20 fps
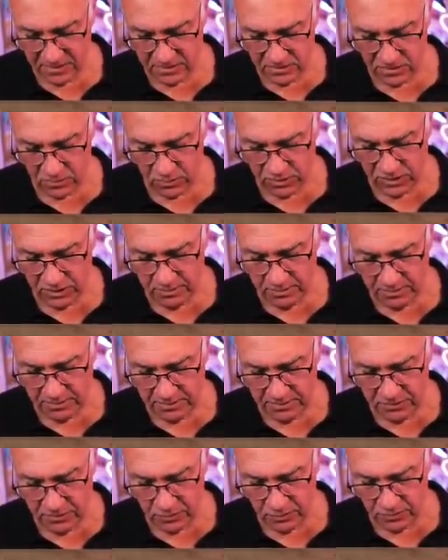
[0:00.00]
so what do you
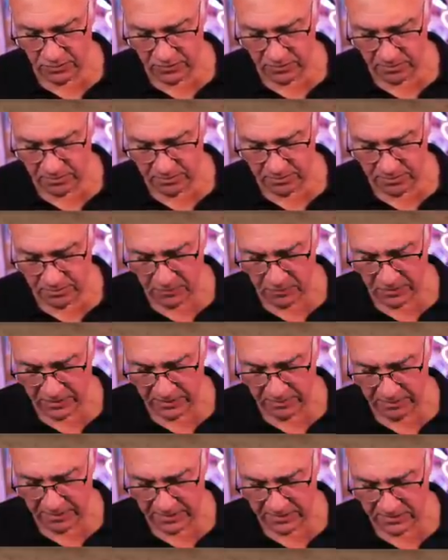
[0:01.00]
do with green
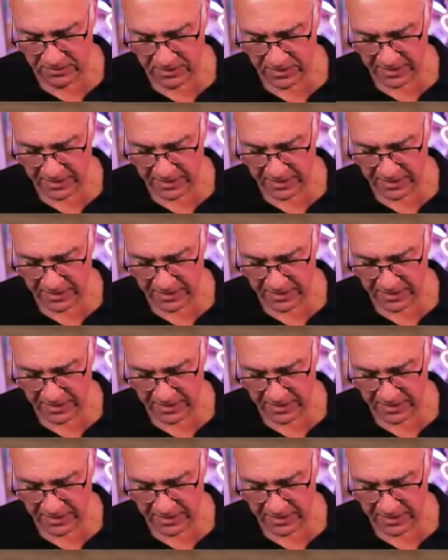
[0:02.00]
beans in a